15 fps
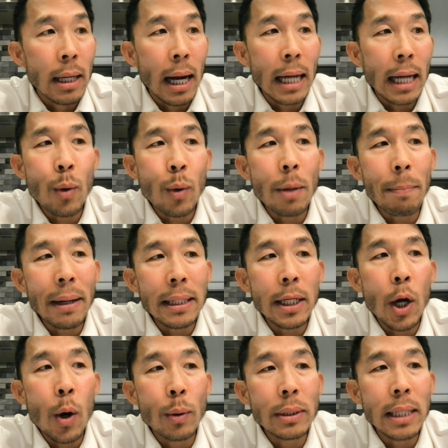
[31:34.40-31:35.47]
I swung by the
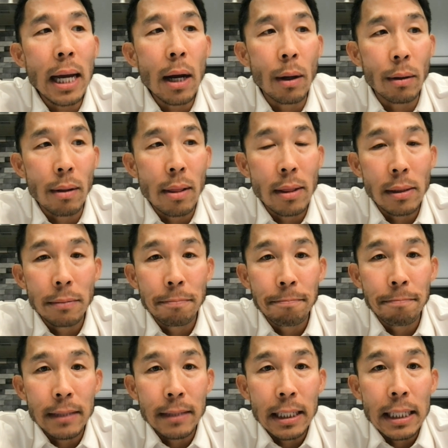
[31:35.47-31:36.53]
hotel
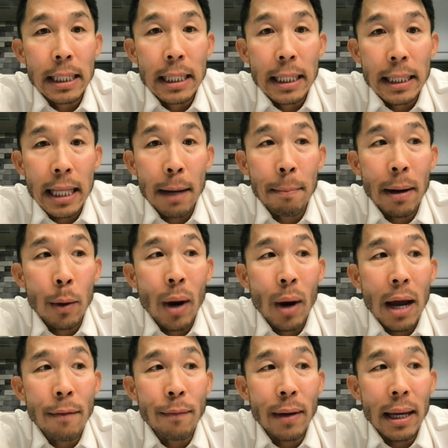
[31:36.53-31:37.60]
that my
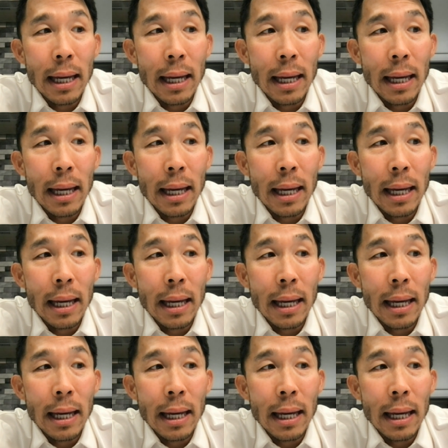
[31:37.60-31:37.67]
wife